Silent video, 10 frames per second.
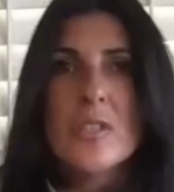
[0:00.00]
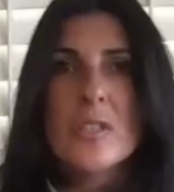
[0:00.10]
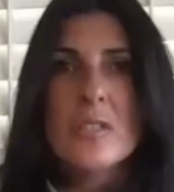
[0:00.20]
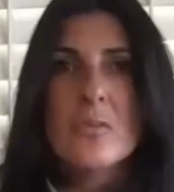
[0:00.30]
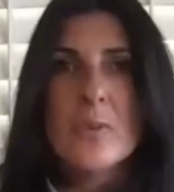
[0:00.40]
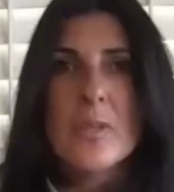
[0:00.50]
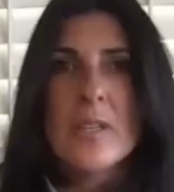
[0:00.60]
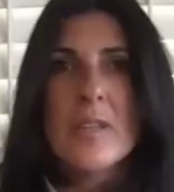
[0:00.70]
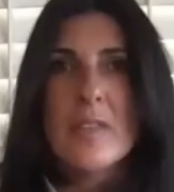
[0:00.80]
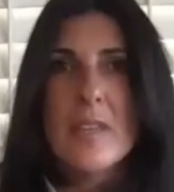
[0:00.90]
is
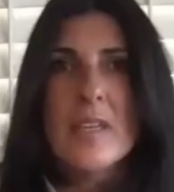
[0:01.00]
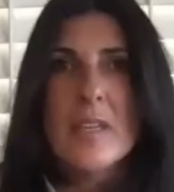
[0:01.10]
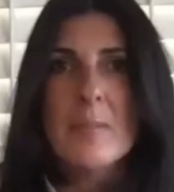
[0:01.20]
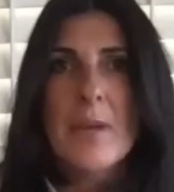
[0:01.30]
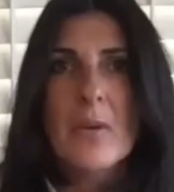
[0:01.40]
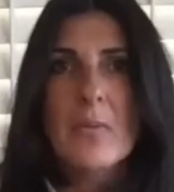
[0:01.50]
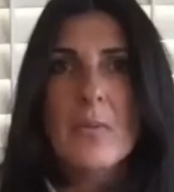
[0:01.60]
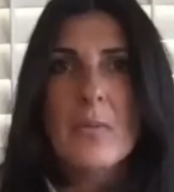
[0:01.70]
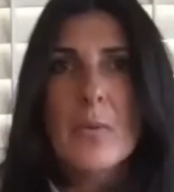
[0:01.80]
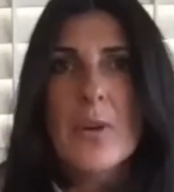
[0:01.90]
really thinking
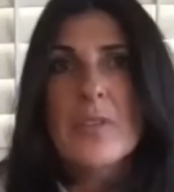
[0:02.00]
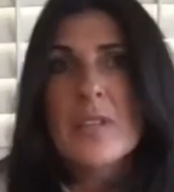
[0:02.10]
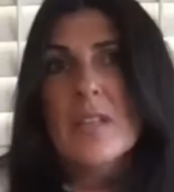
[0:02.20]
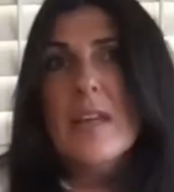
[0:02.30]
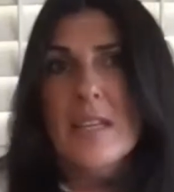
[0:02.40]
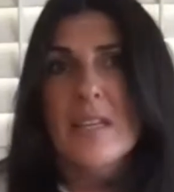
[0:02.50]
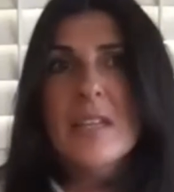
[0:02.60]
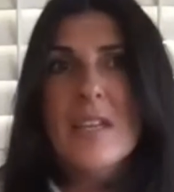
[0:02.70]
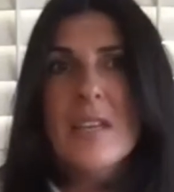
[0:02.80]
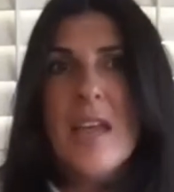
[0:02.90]
about we're the client
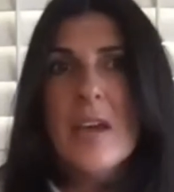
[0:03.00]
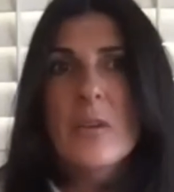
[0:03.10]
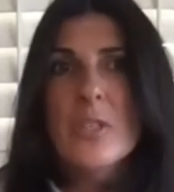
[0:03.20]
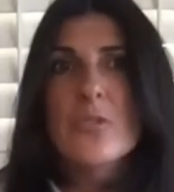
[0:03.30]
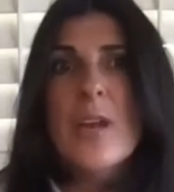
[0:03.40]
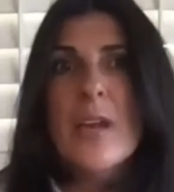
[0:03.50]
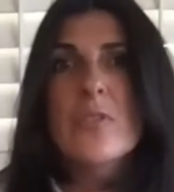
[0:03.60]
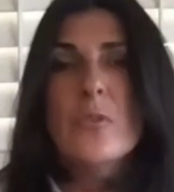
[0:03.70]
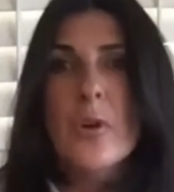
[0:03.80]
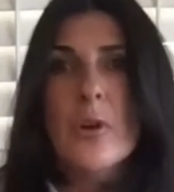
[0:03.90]
and how do we
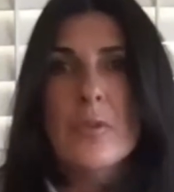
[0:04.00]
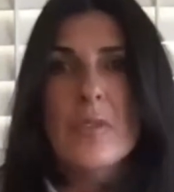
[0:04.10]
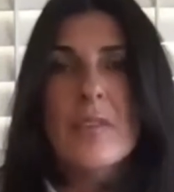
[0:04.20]
drive growth?